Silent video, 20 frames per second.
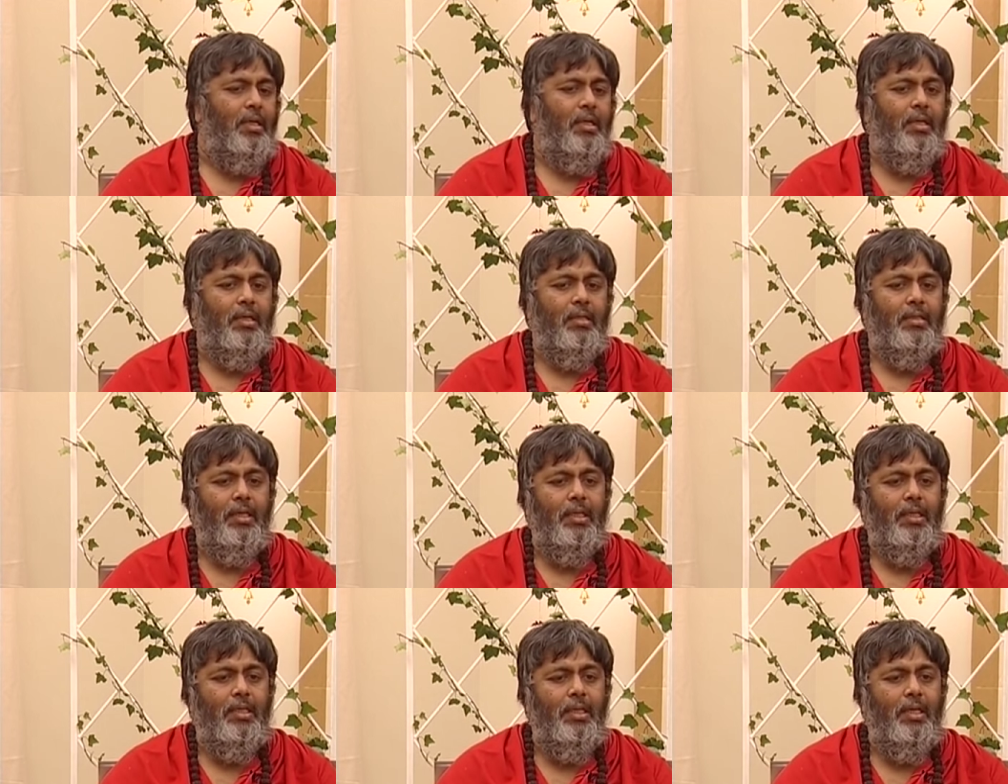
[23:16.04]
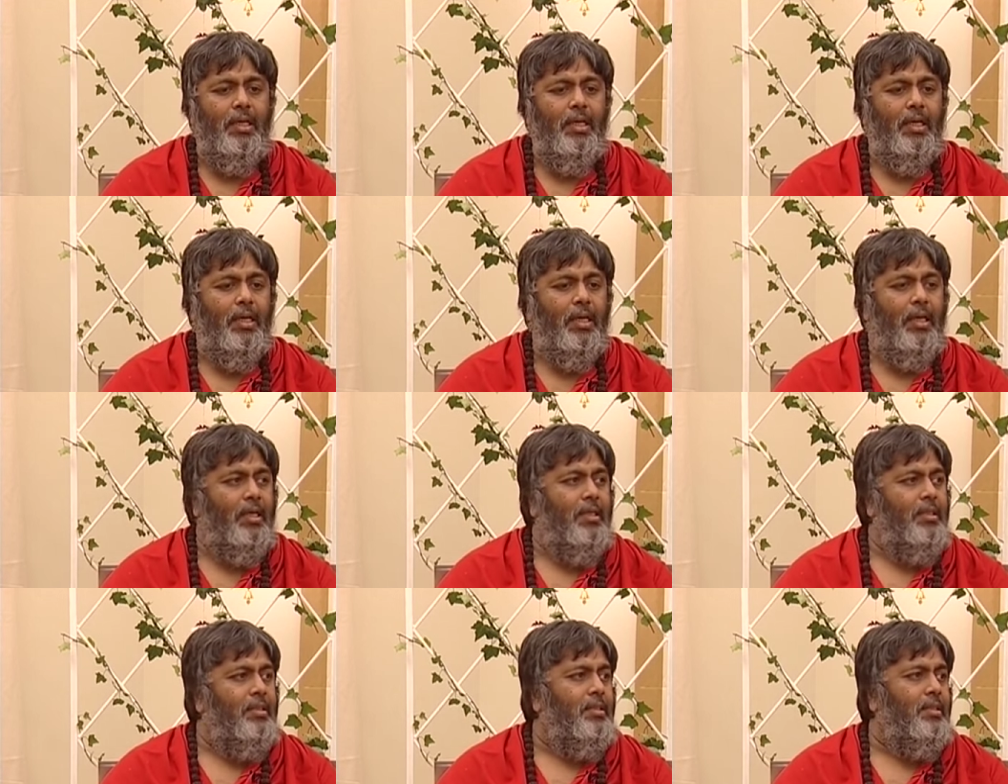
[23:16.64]
Now, the healing
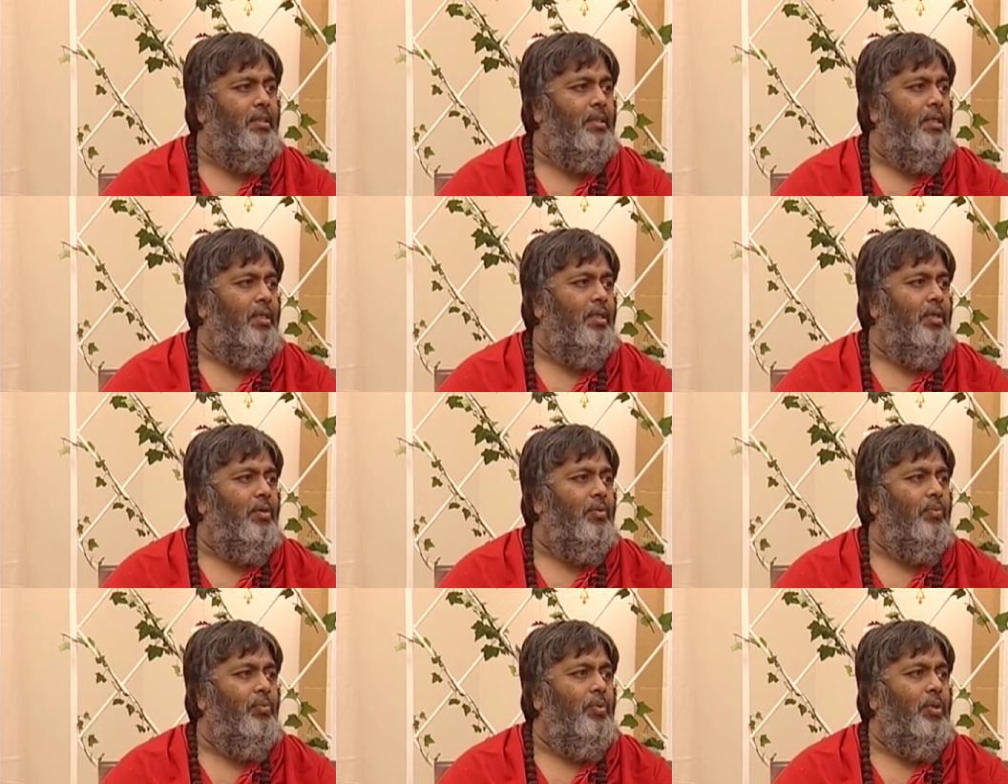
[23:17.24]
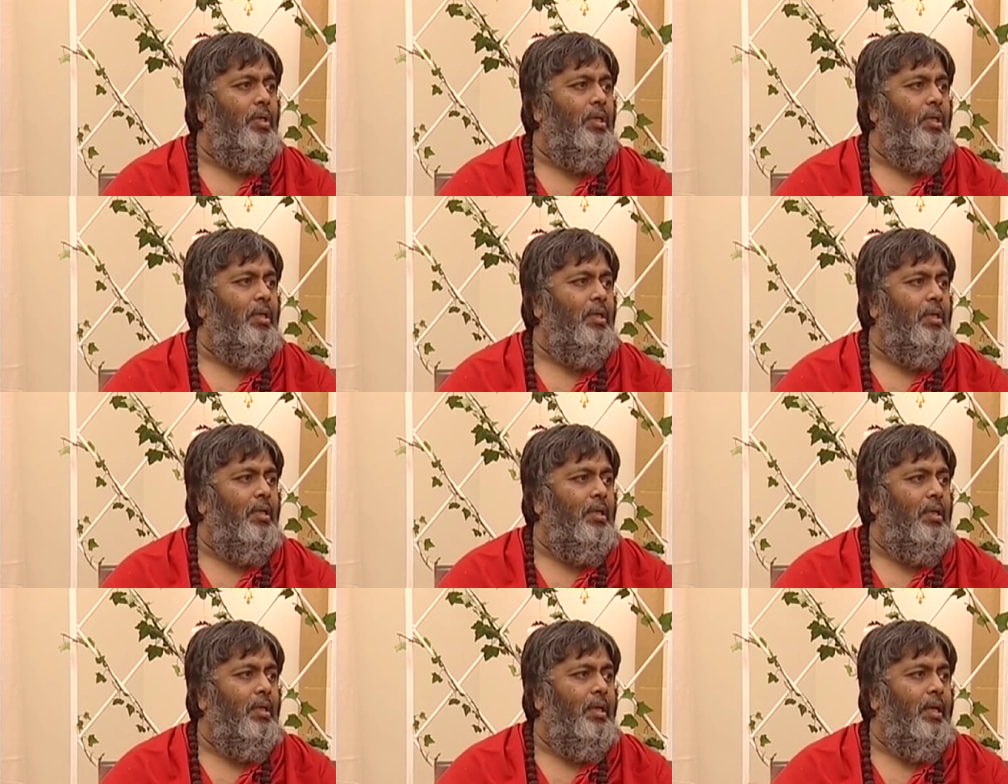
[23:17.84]
is we
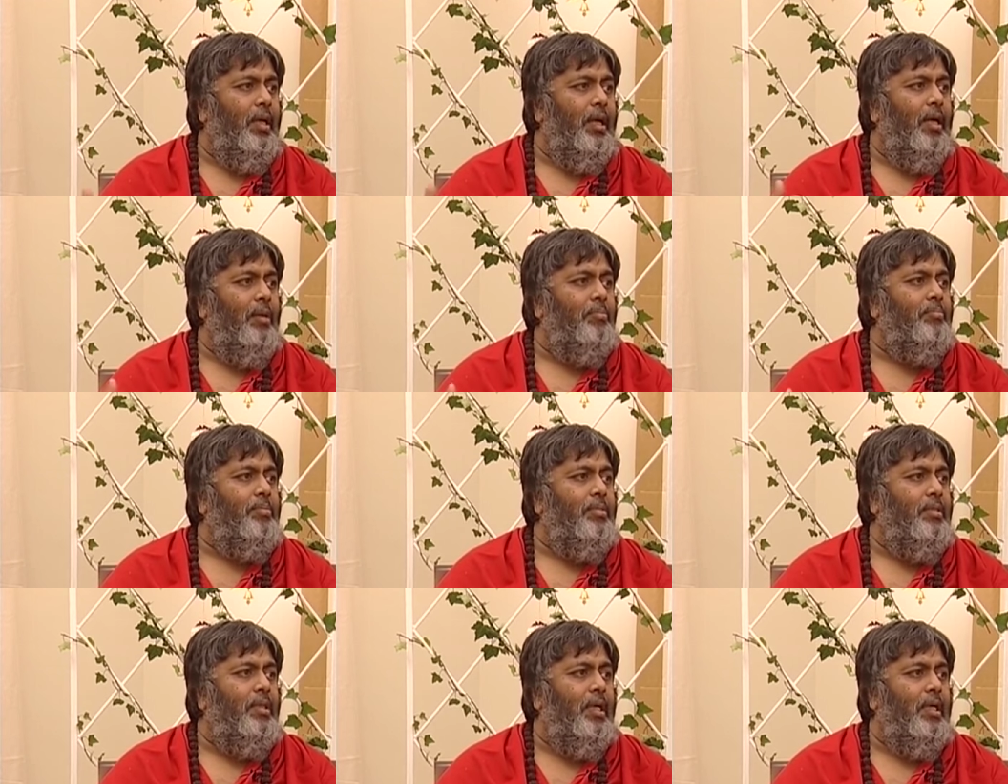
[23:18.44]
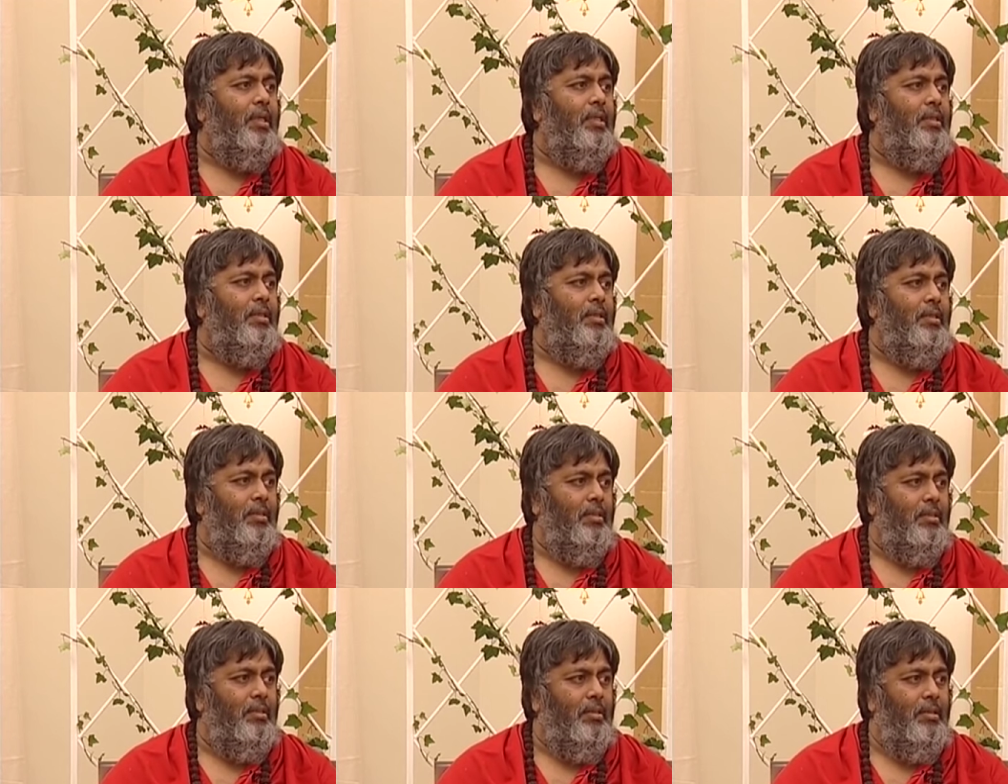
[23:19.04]
tap that
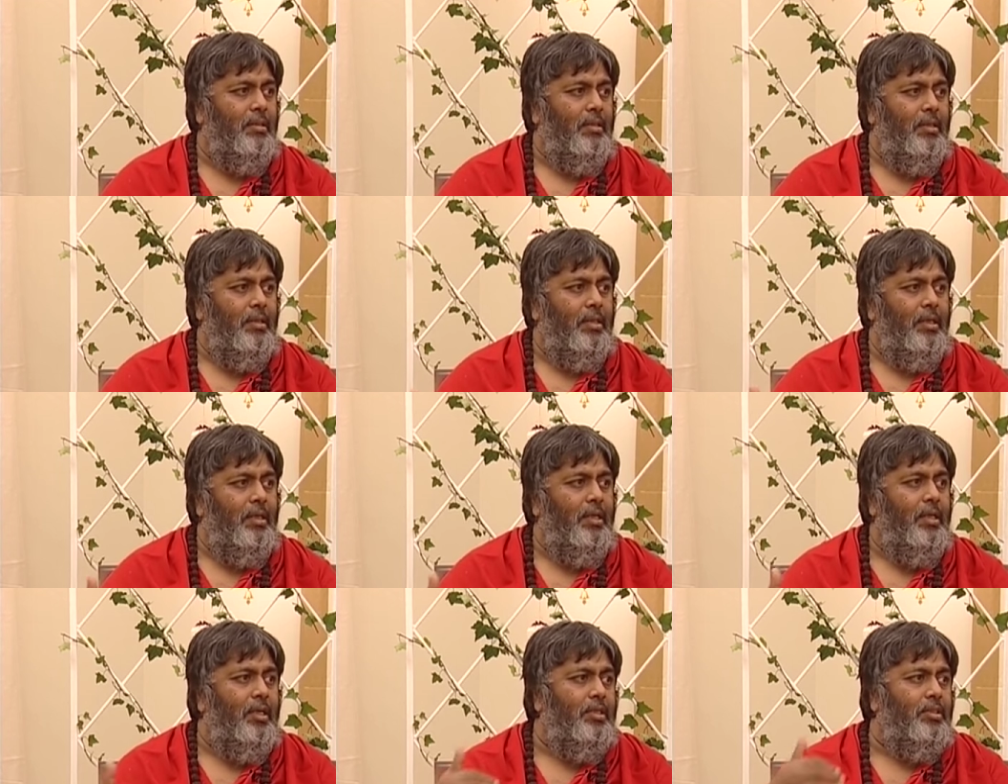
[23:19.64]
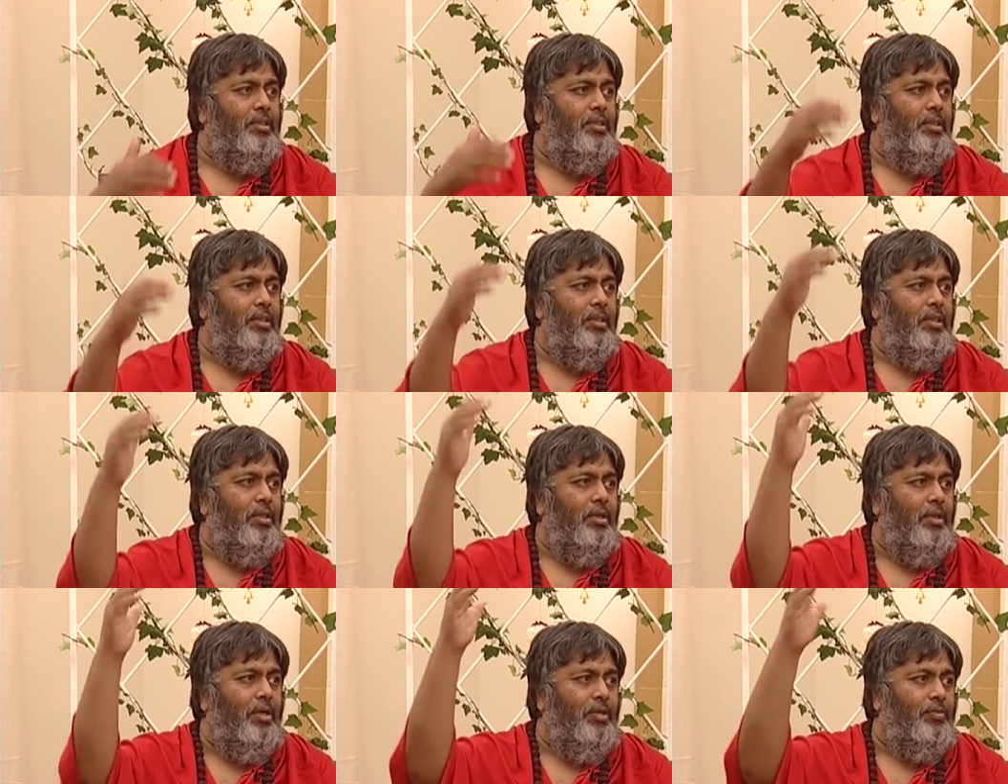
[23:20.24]

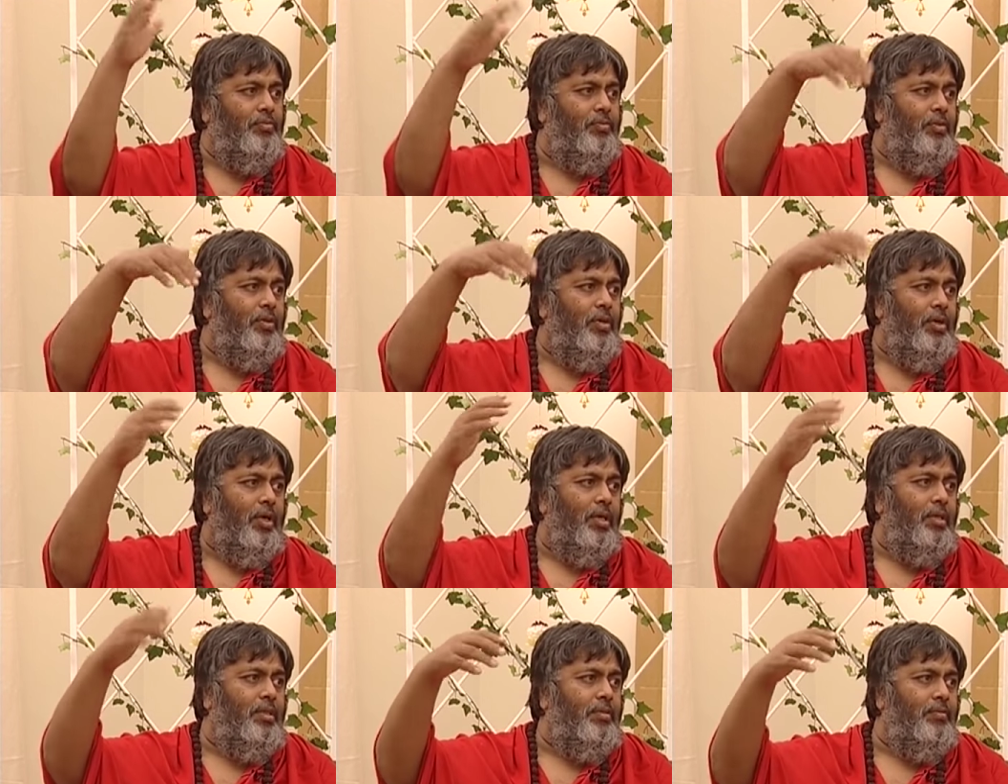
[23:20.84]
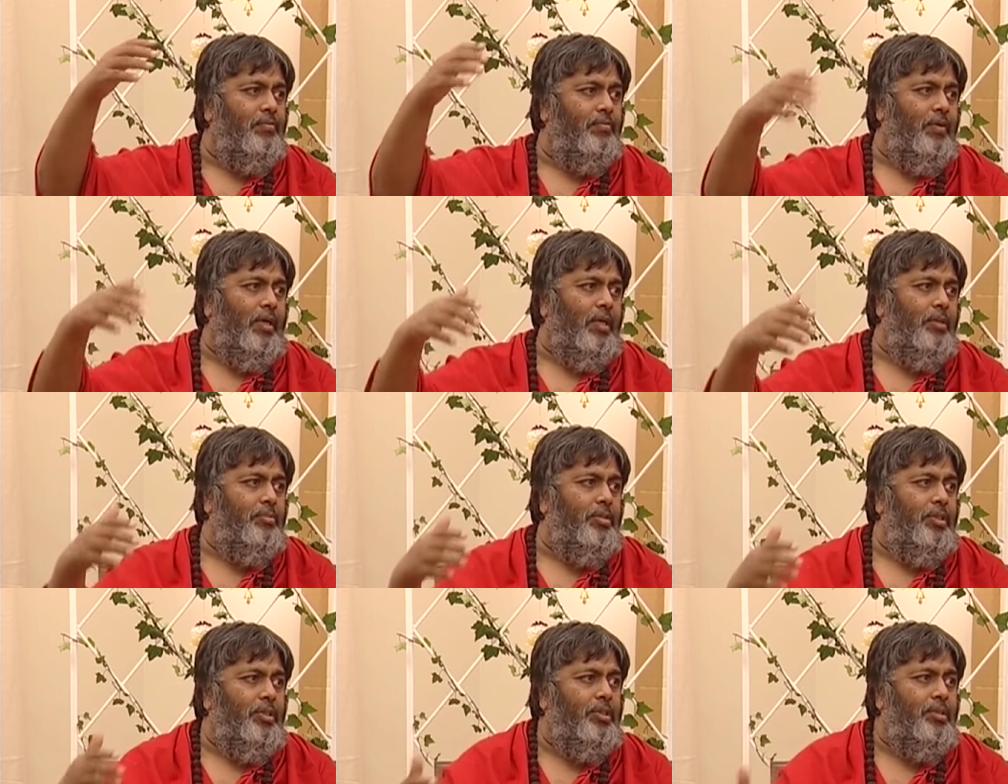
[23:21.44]
energy of God
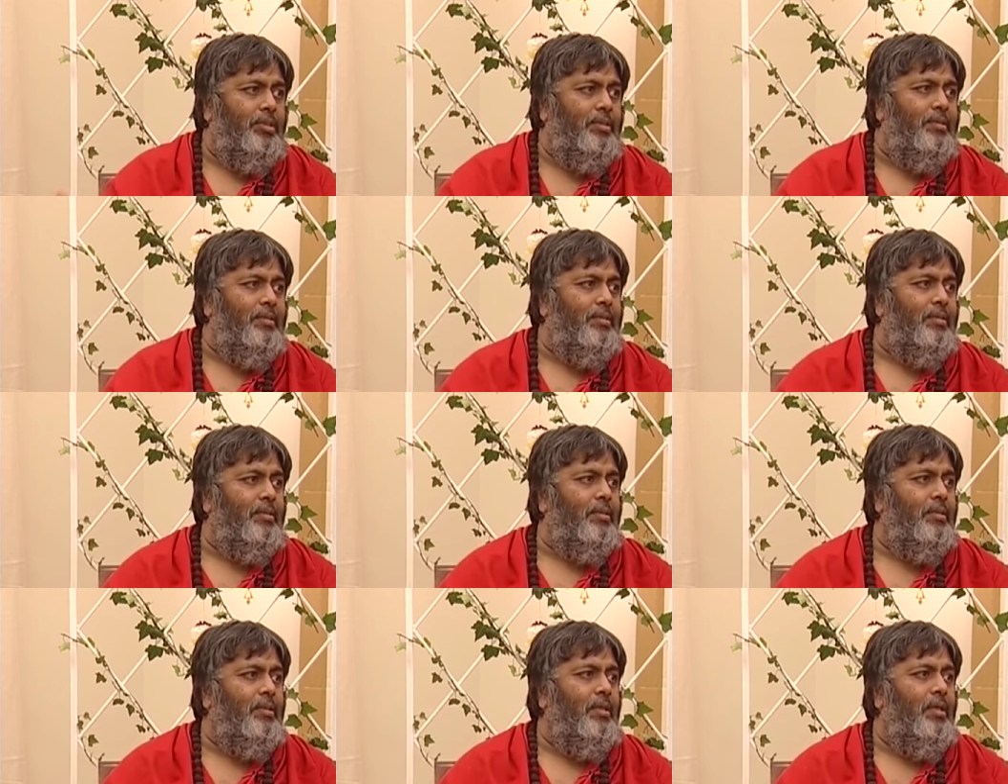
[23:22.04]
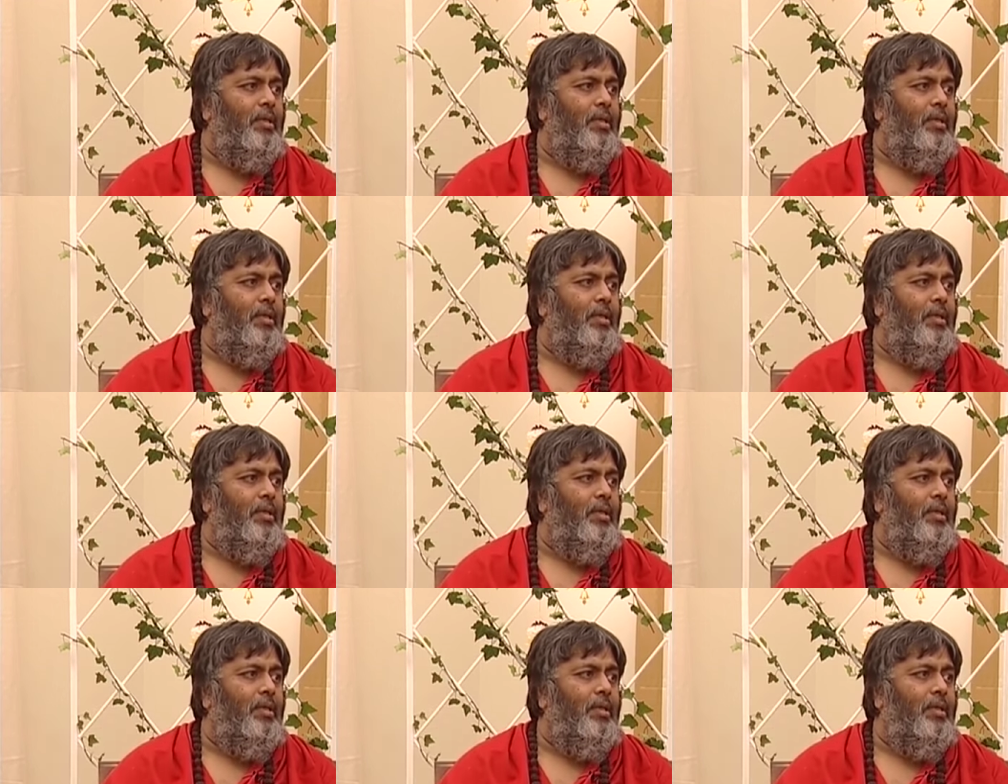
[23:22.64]
vibration